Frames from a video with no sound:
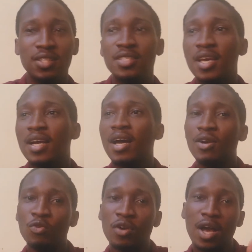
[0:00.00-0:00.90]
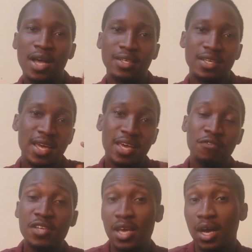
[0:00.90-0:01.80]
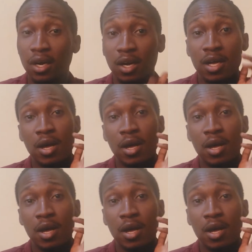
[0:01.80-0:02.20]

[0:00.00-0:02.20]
take a look at the FDR.